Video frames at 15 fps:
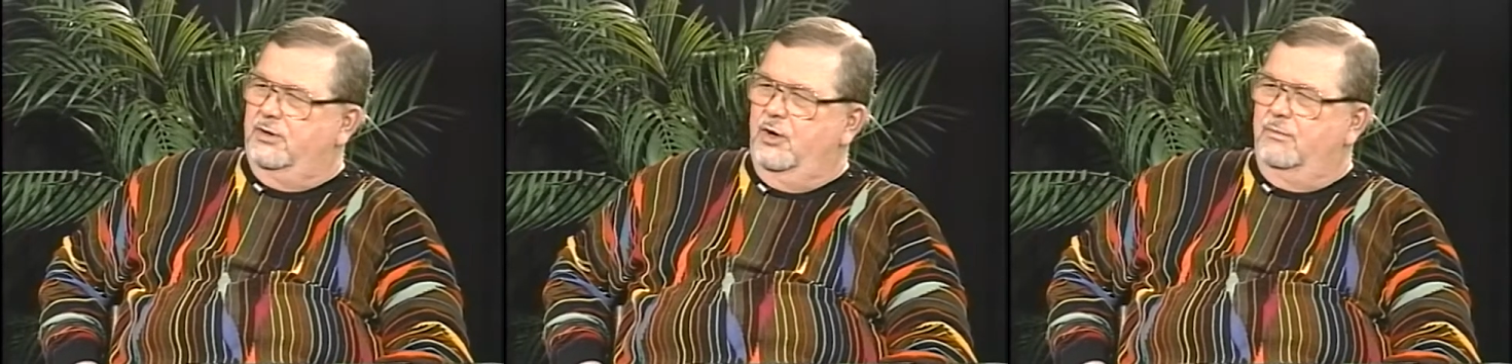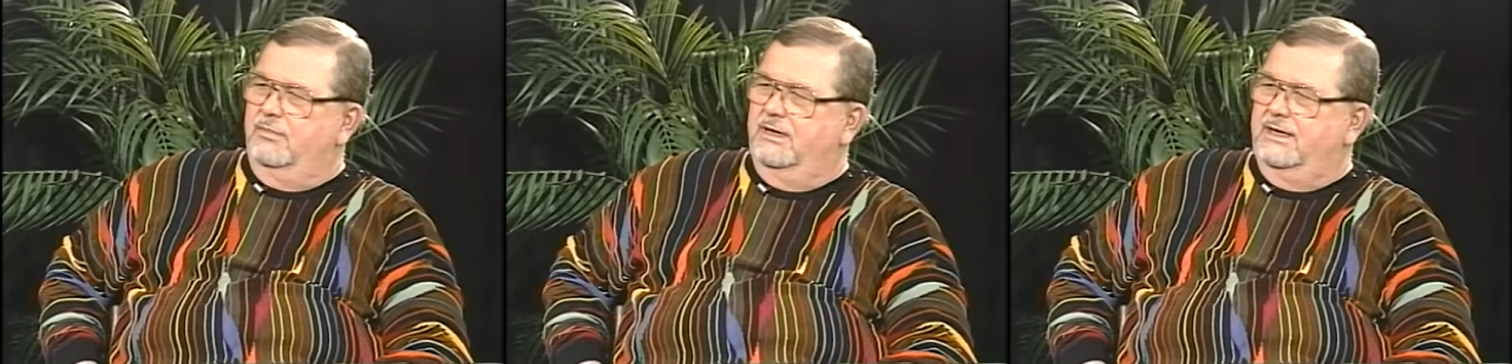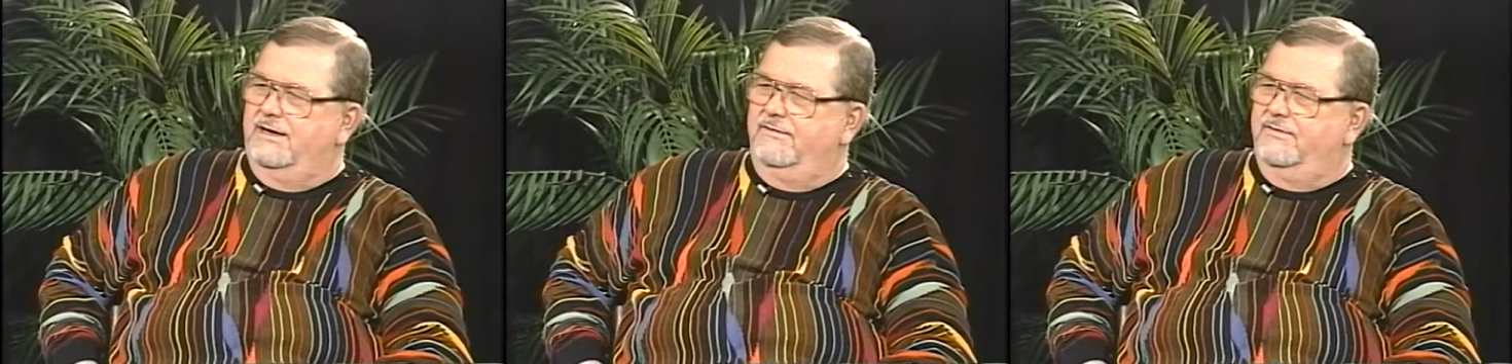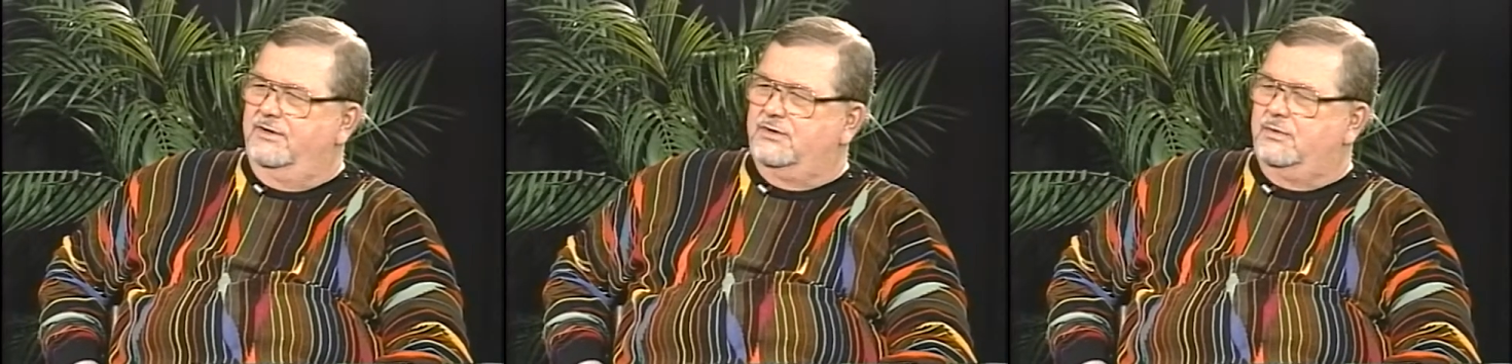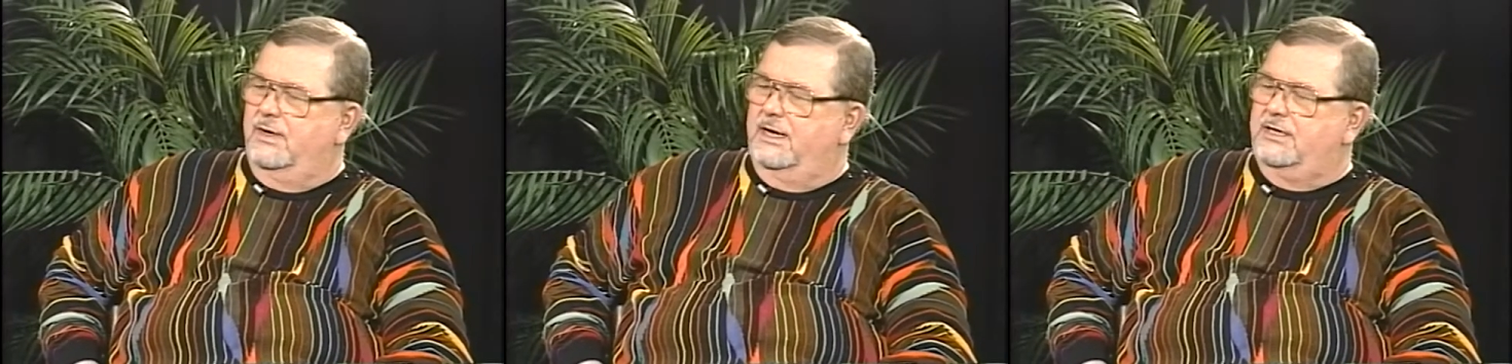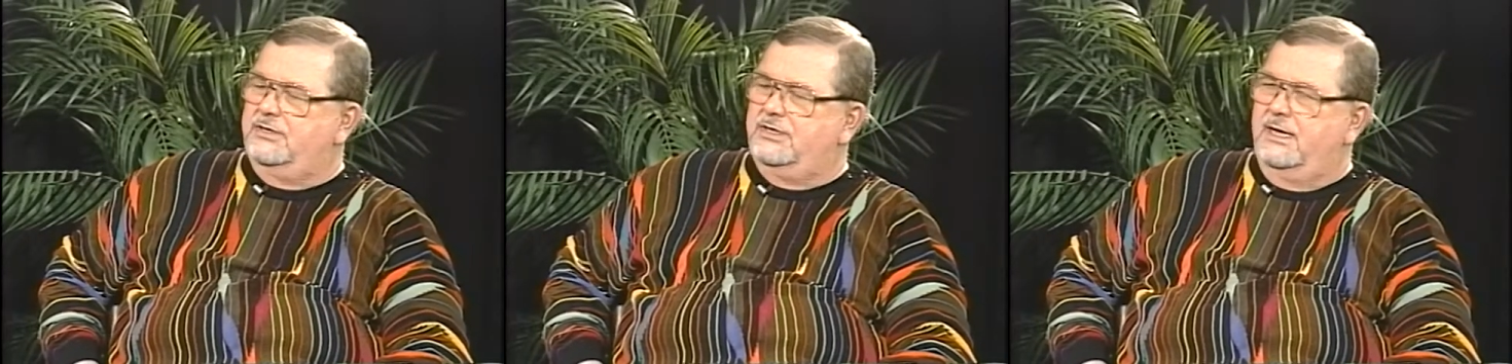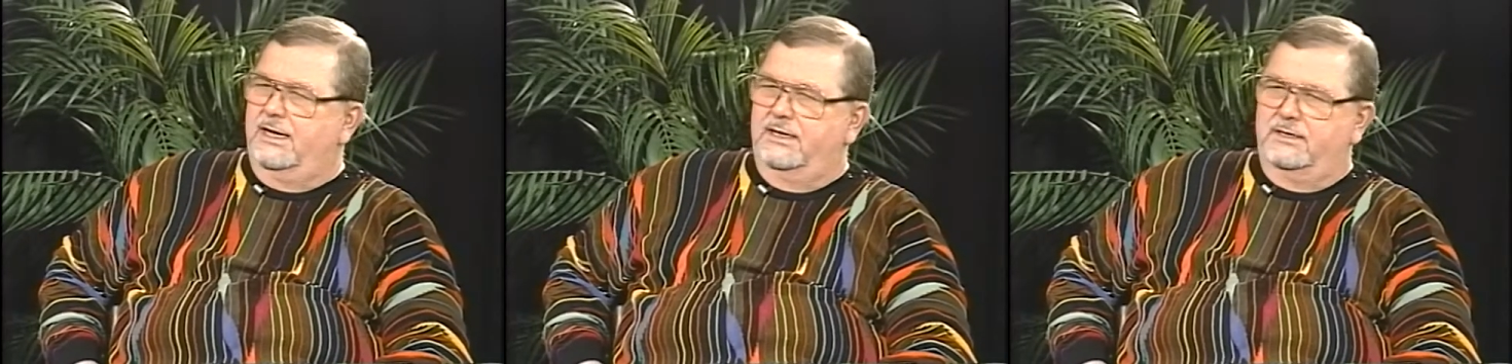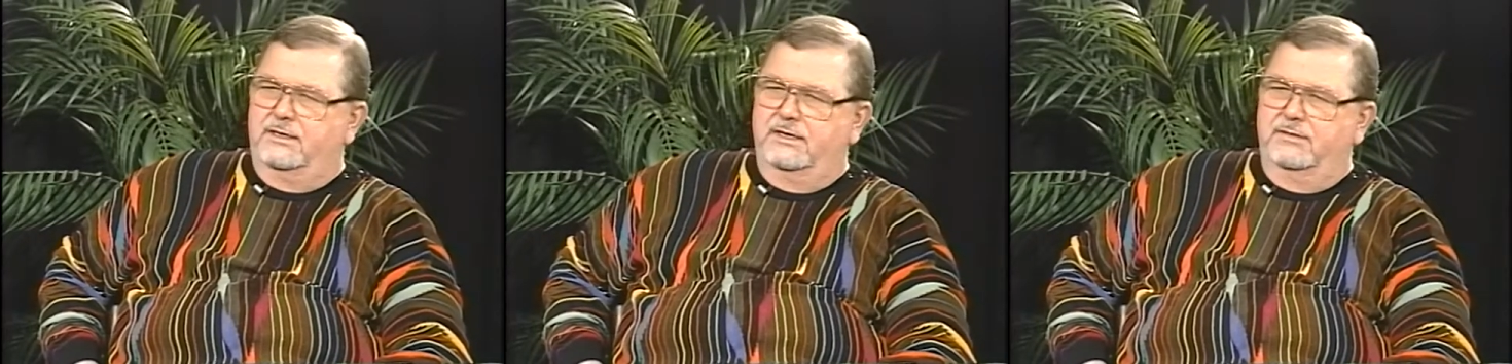don't believe this when I say
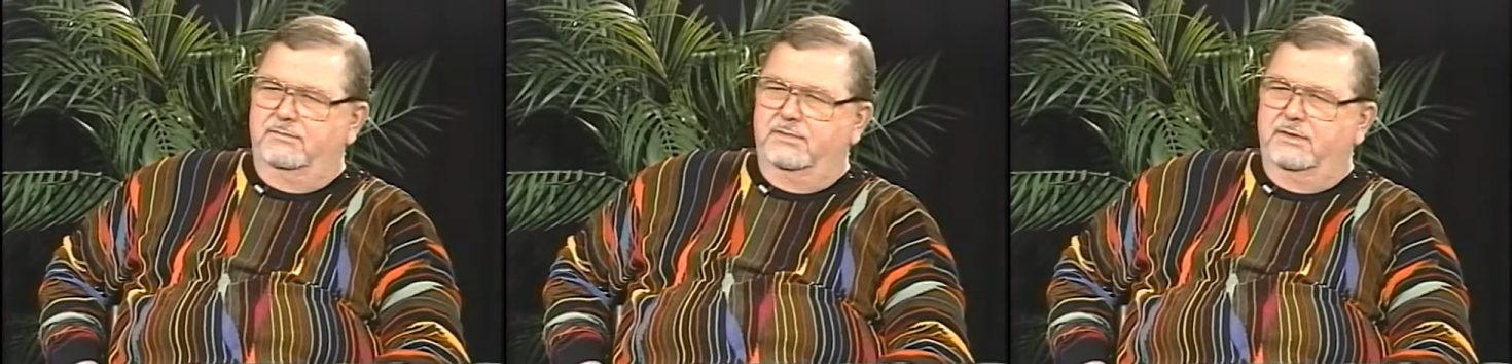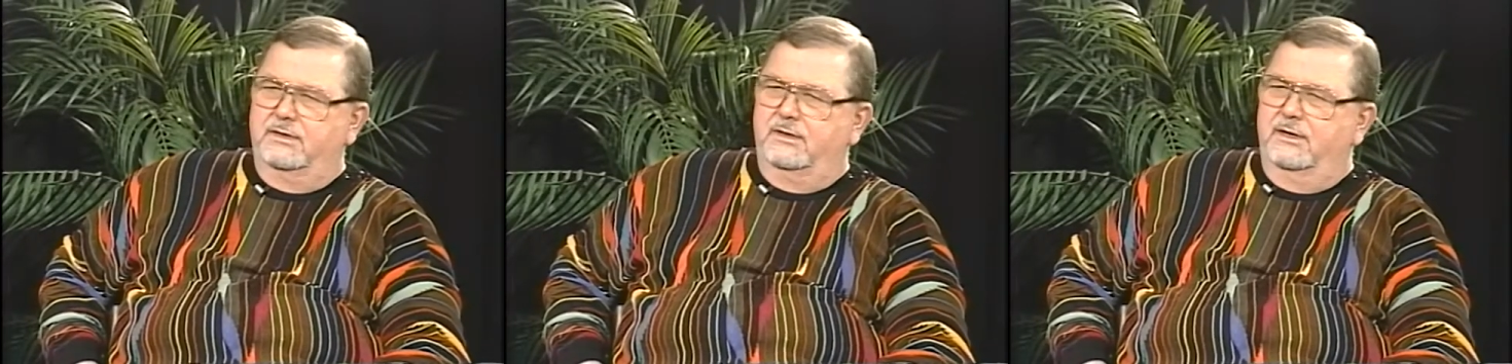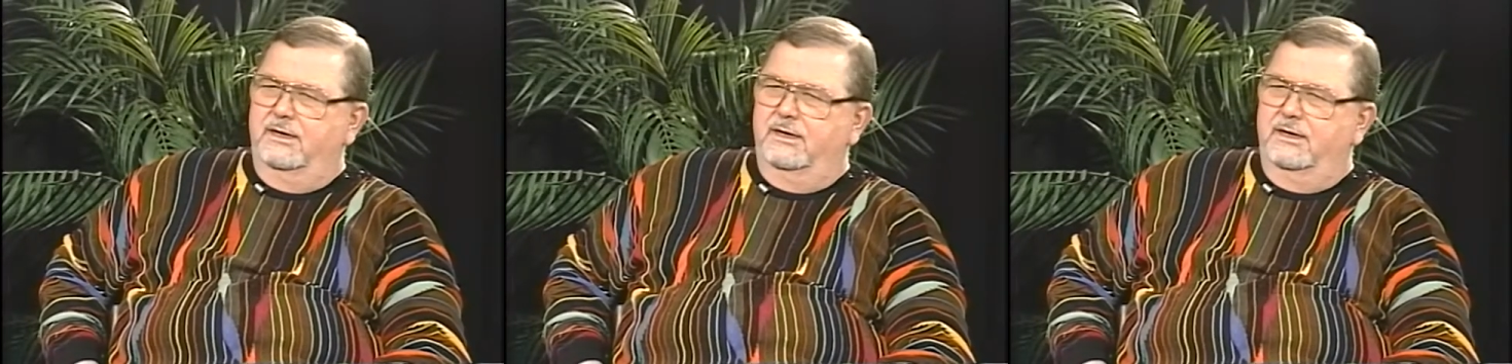it, Tim, but